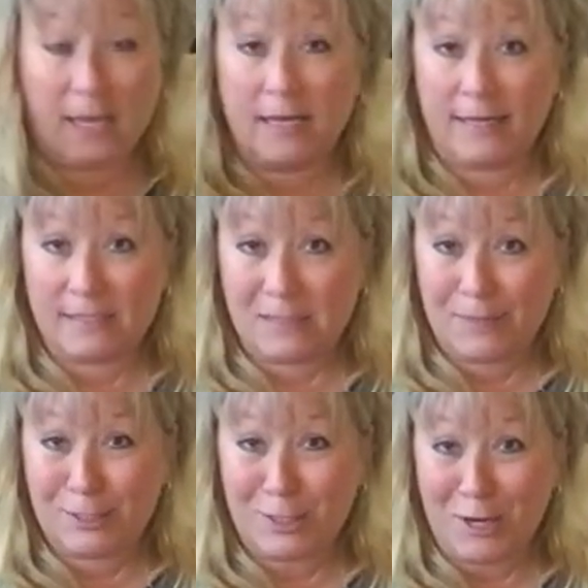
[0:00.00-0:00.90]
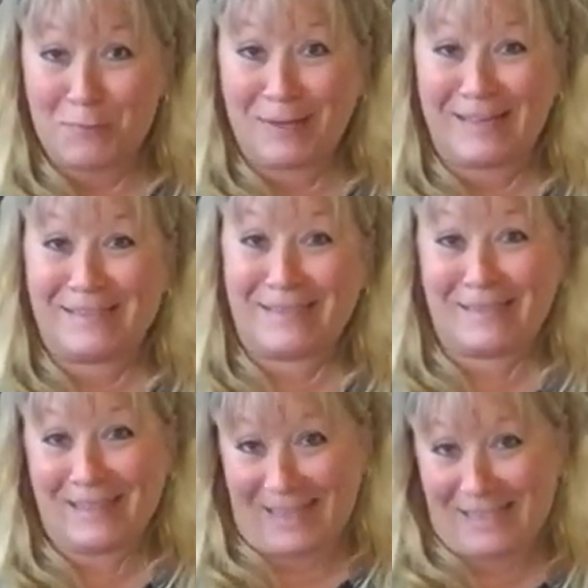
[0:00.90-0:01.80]
It needs to be sharp because it,
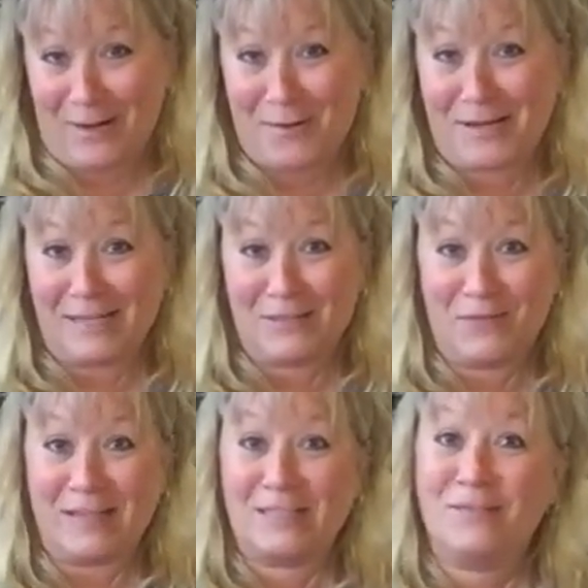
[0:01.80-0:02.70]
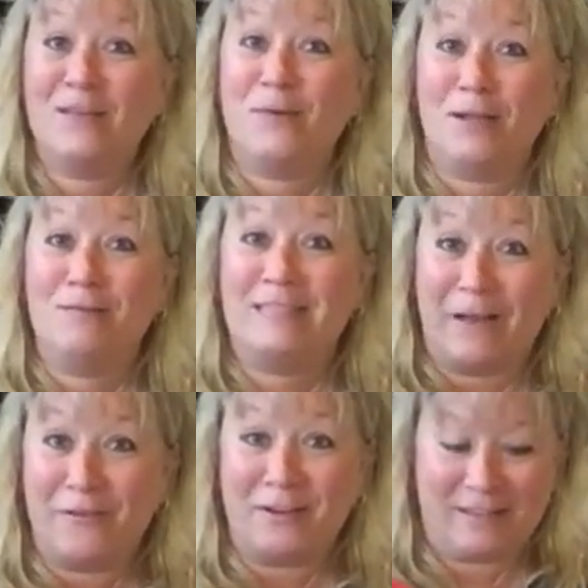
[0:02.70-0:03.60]
that's how it cuts effectively, but you
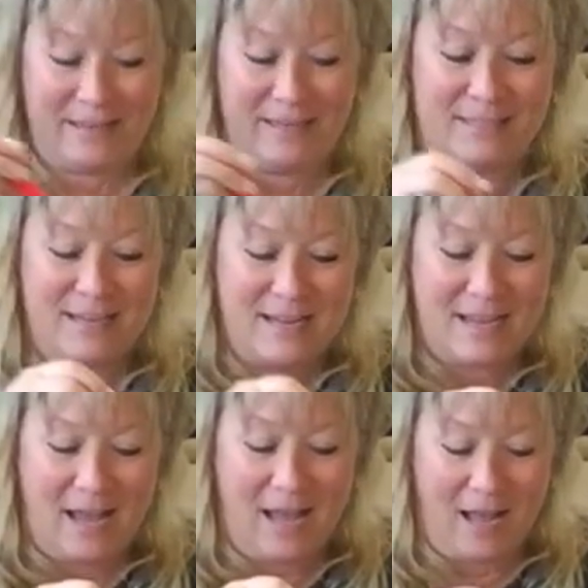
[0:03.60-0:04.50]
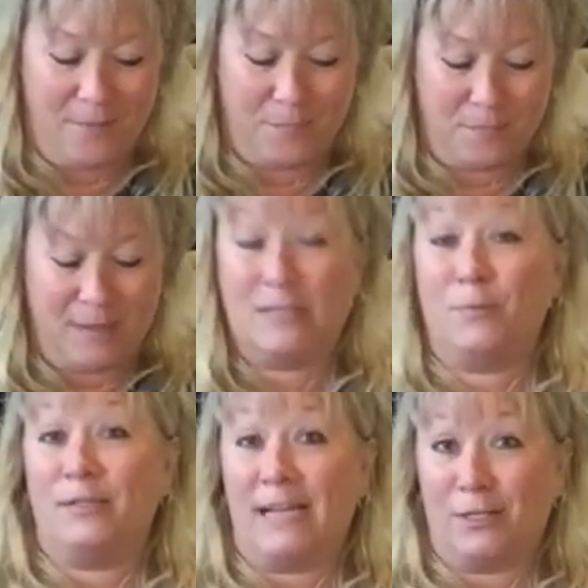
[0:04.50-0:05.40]
definitely need um, need to
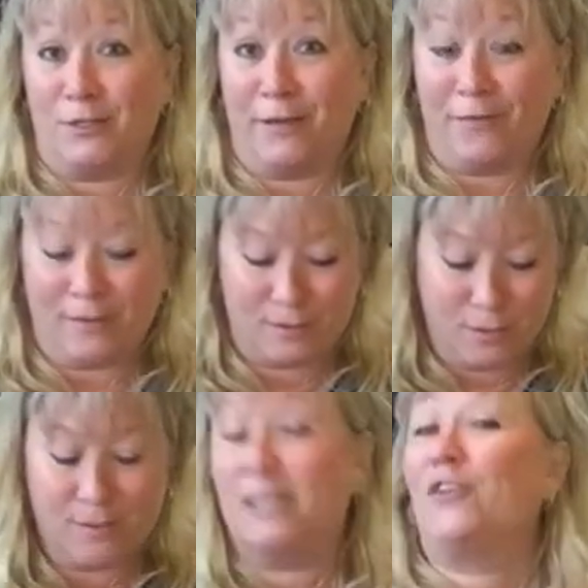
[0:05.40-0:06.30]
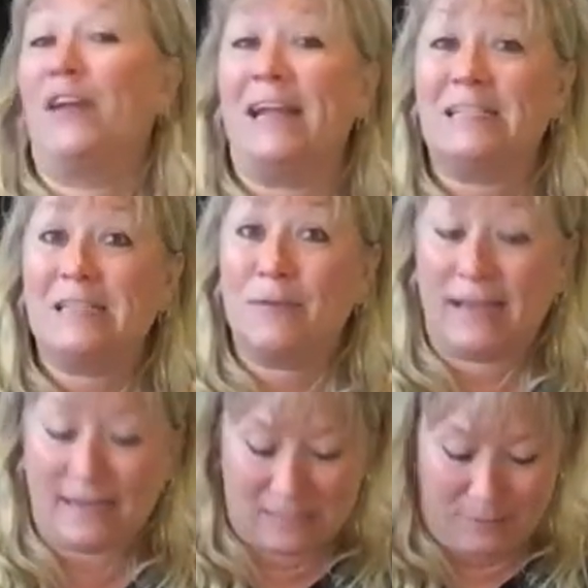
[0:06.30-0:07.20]
protect yourself. So don't stick your hands on the
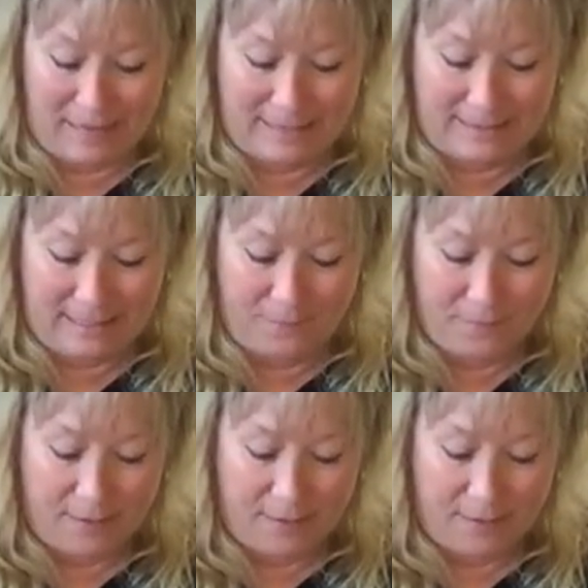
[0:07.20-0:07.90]
blade, it's a bad idea.